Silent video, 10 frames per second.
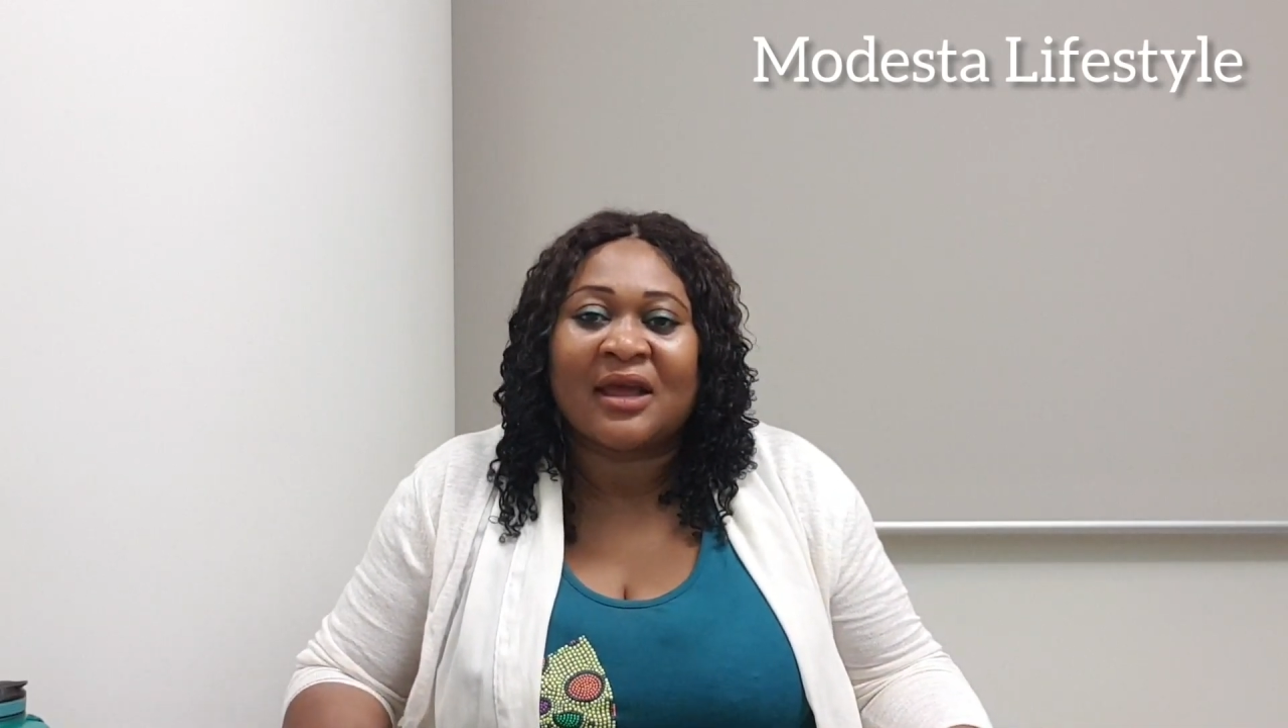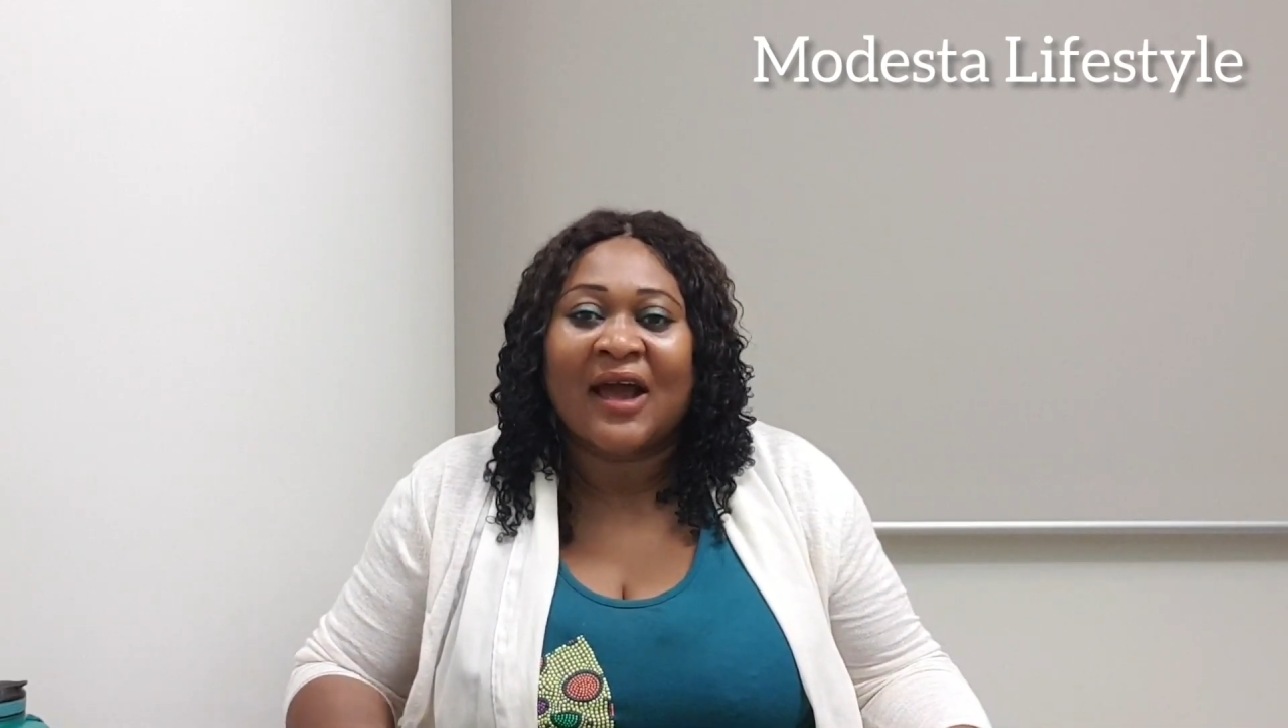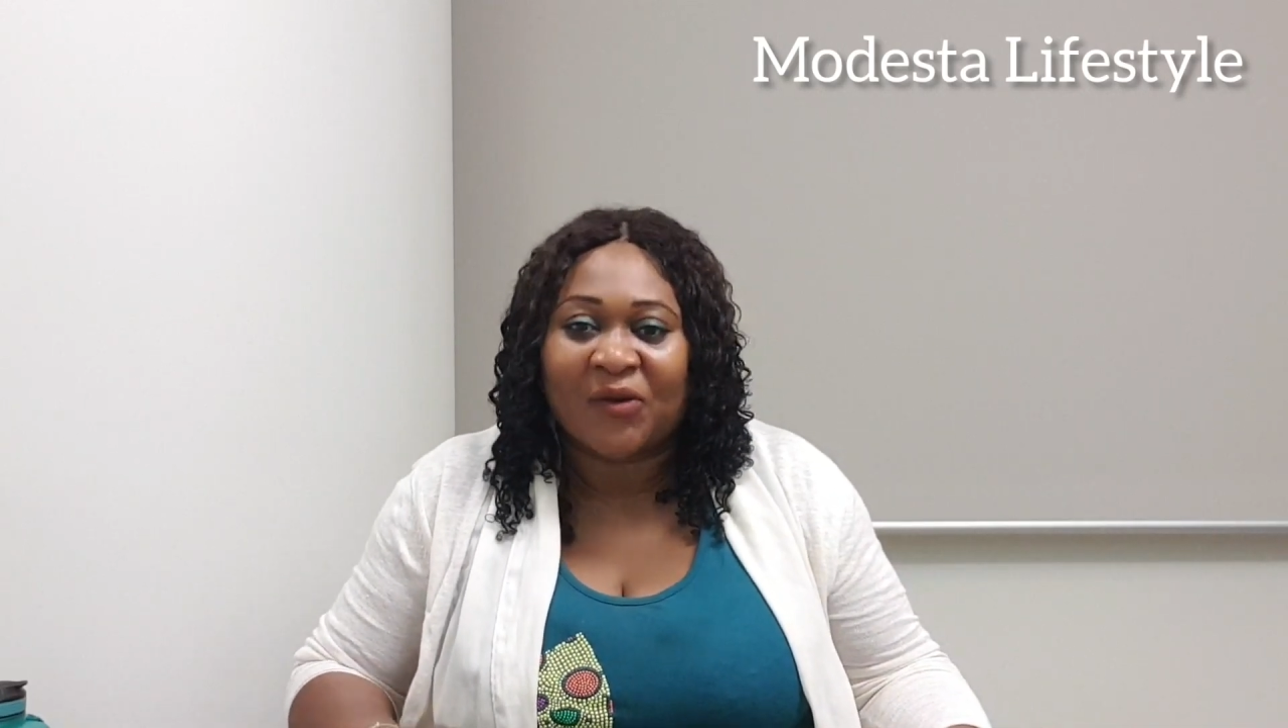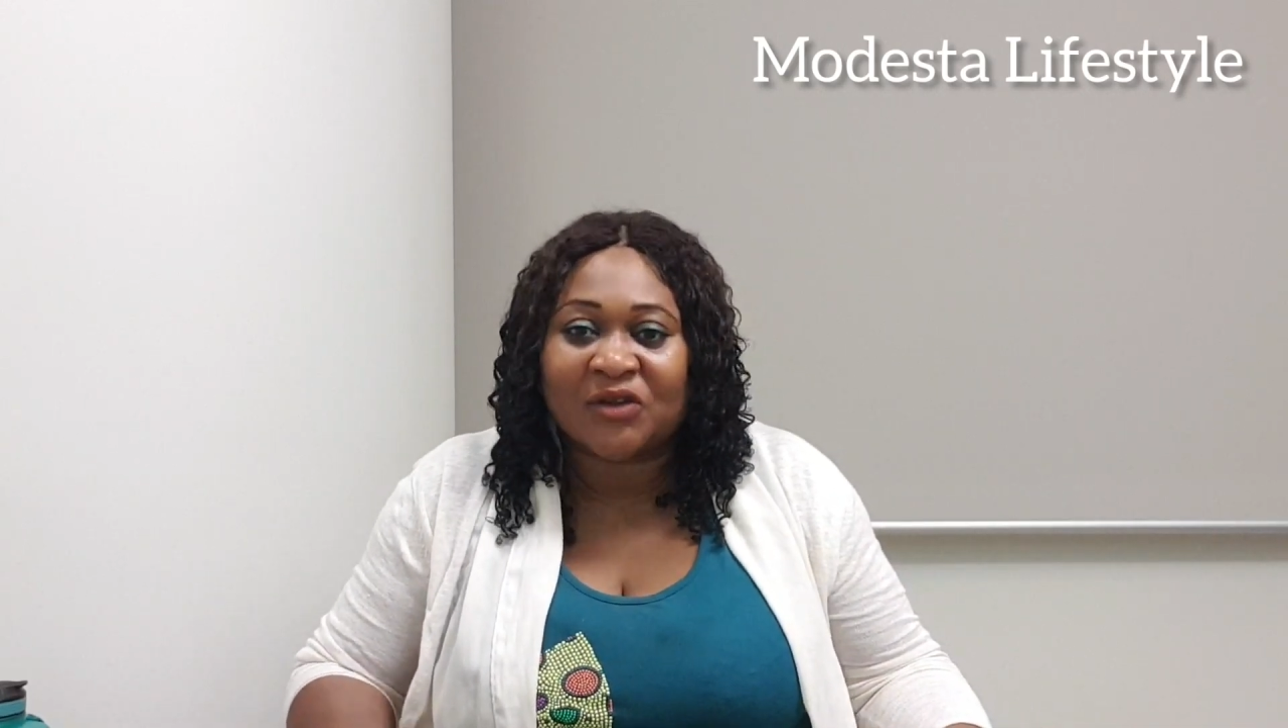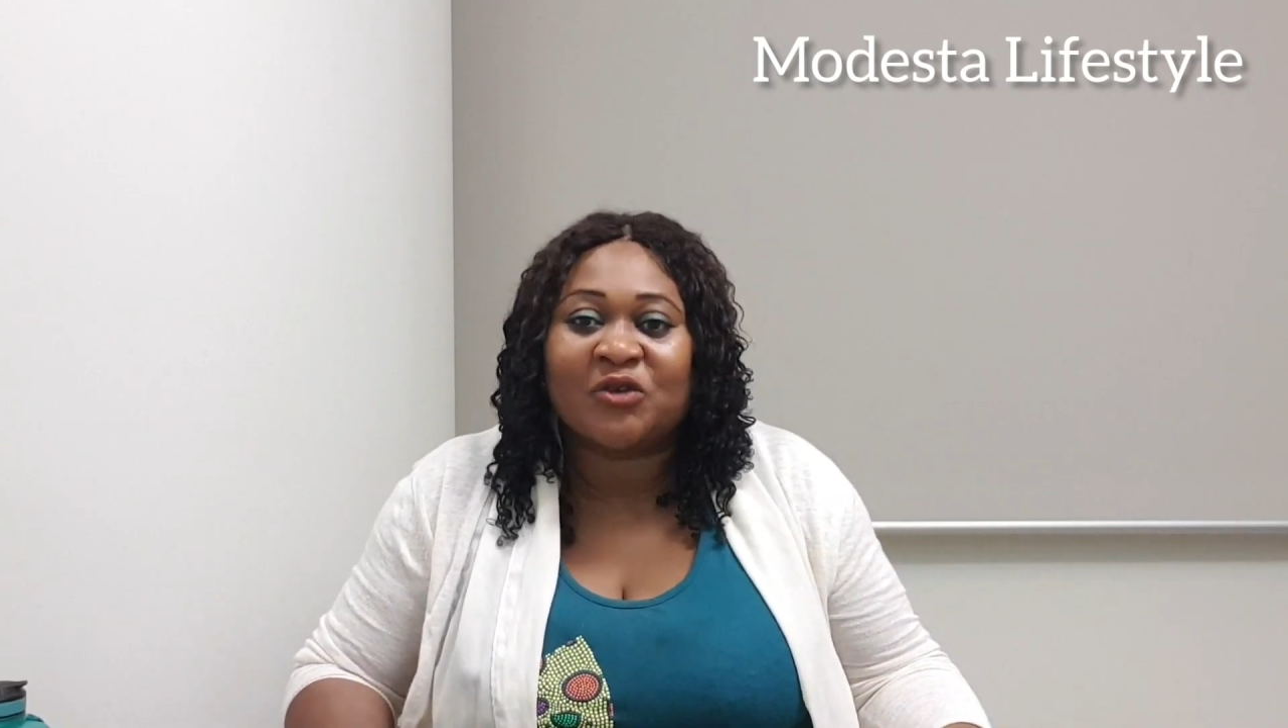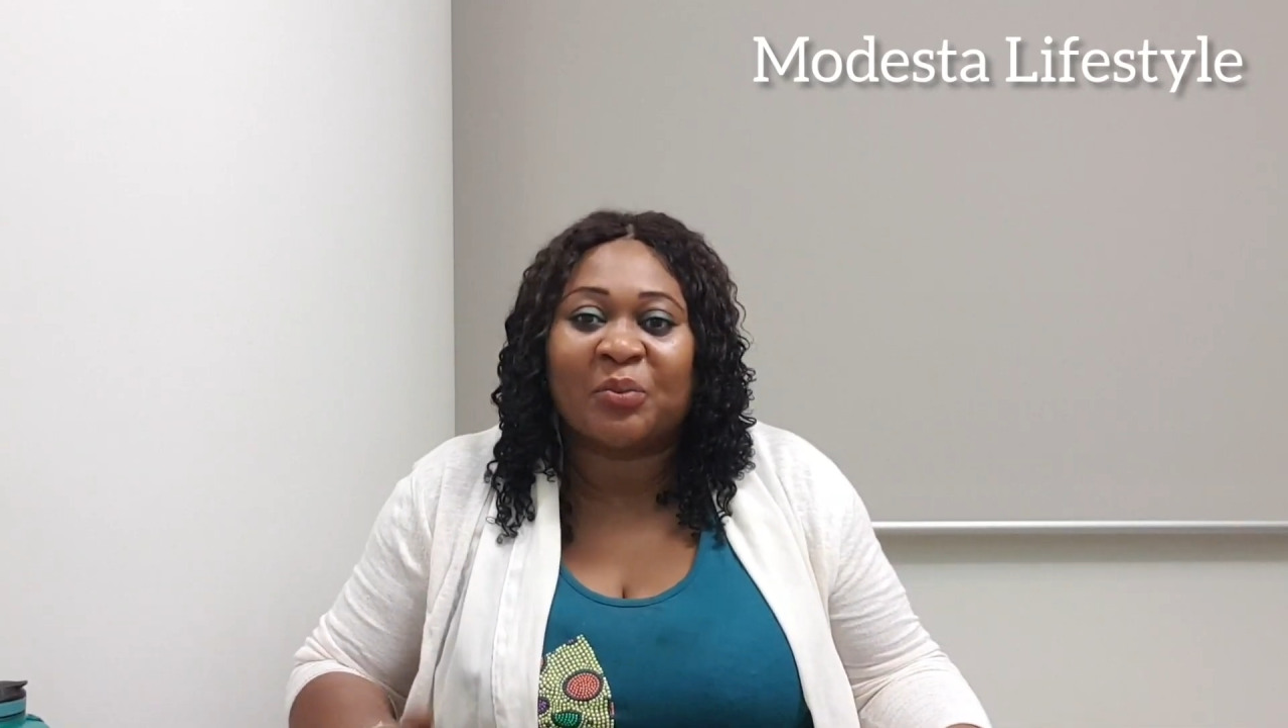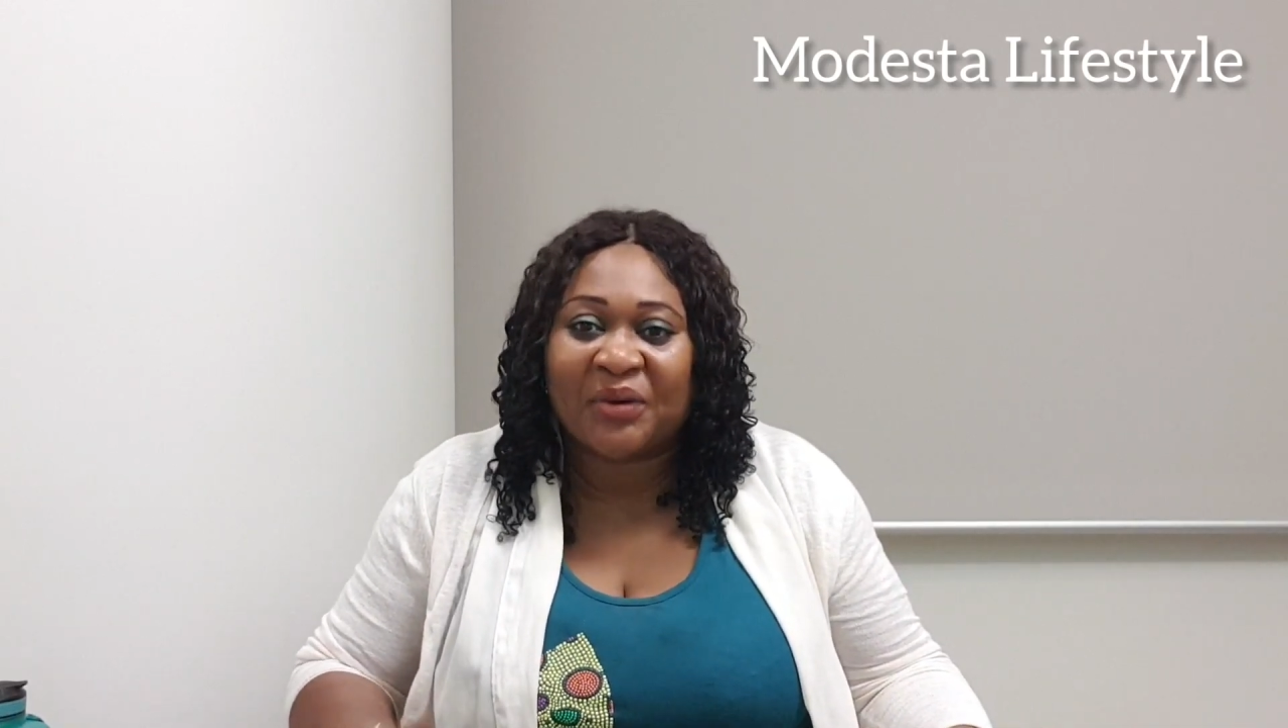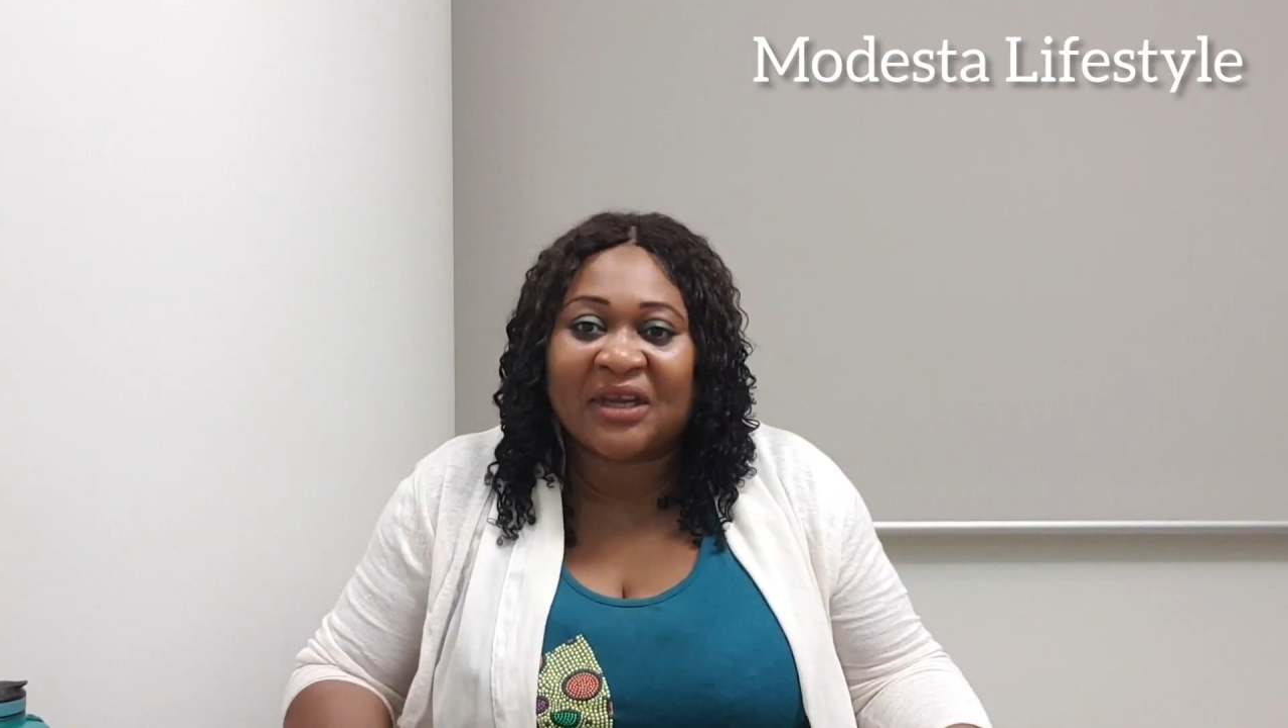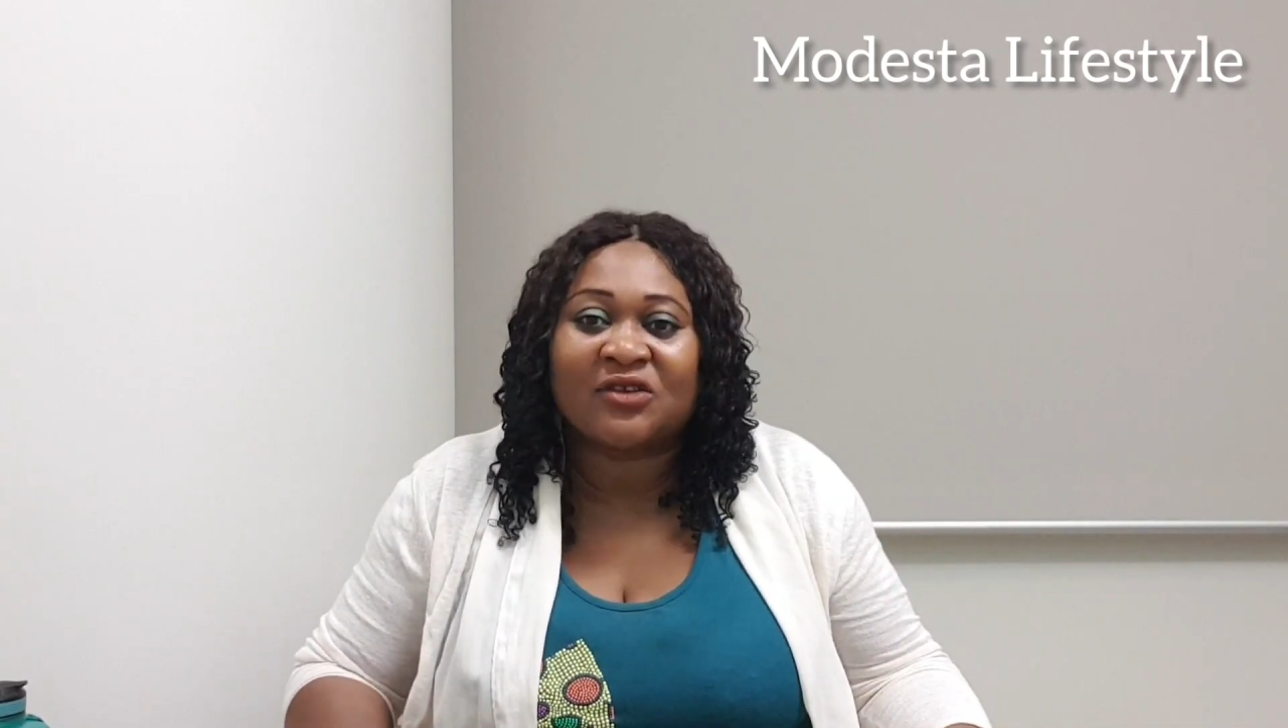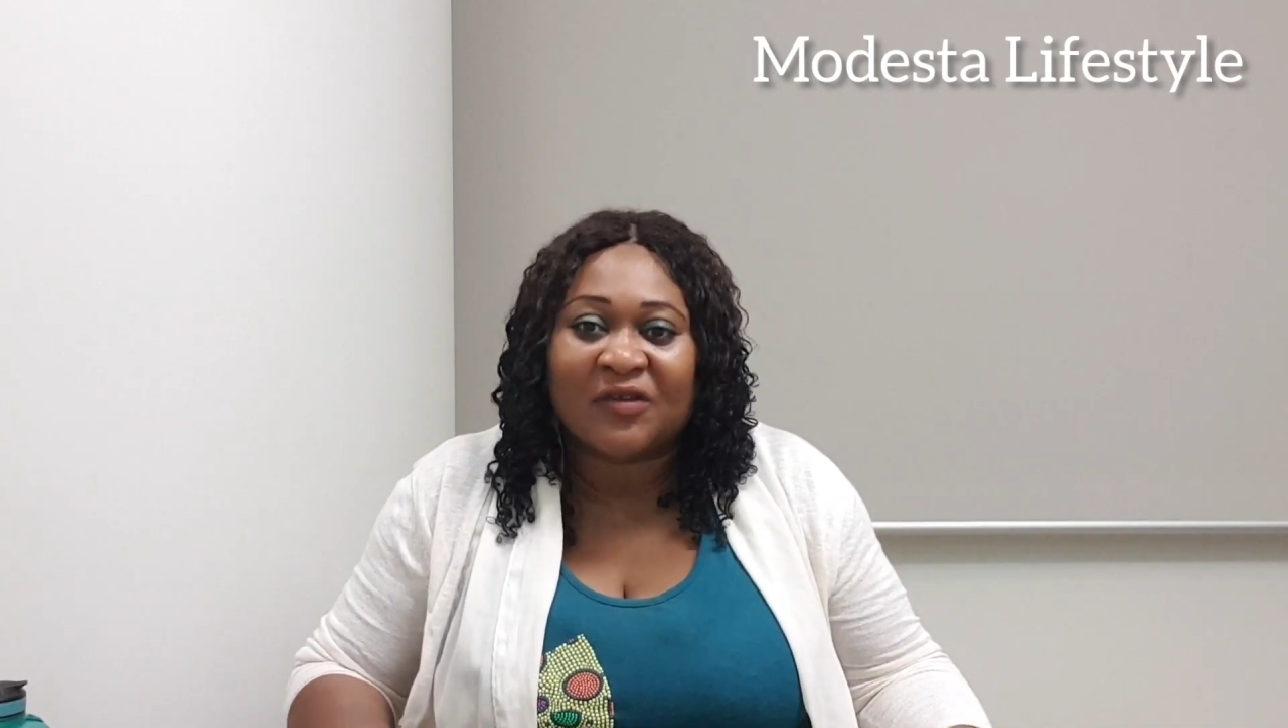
I want to bring